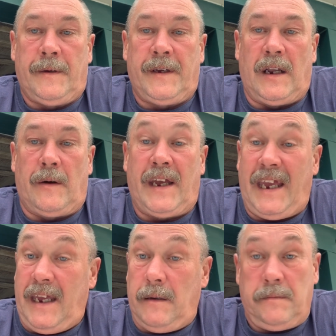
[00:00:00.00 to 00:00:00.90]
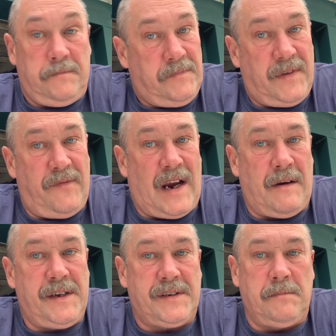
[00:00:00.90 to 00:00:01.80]
You know, heat
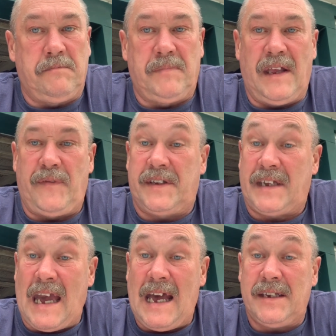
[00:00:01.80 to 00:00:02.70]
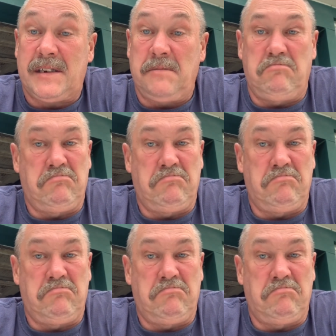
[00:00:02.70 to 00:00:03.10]
varies. If it's gas,